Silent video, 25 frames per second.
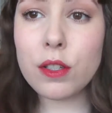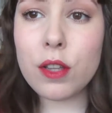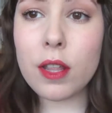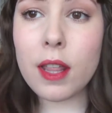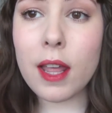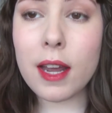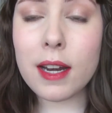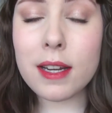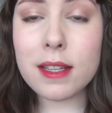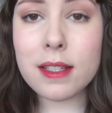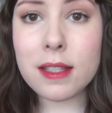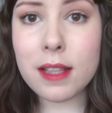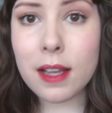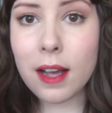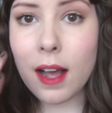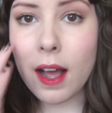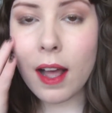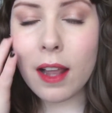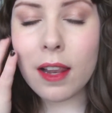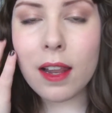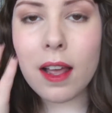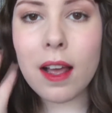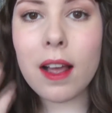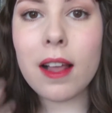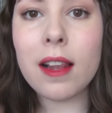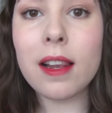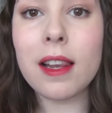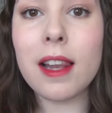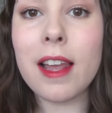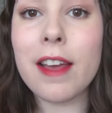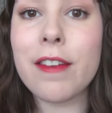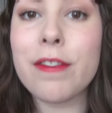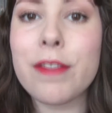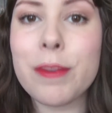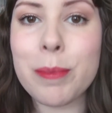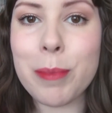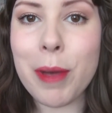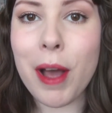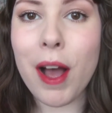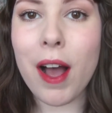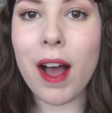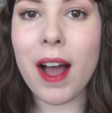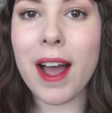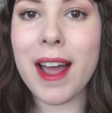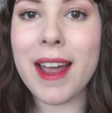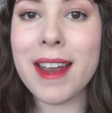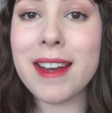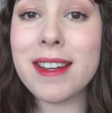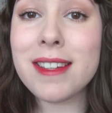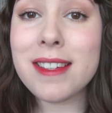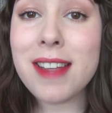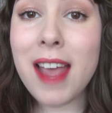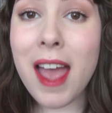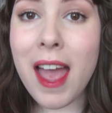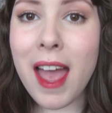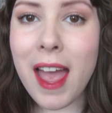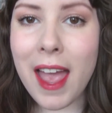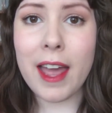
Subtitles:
so that is the colour left behind,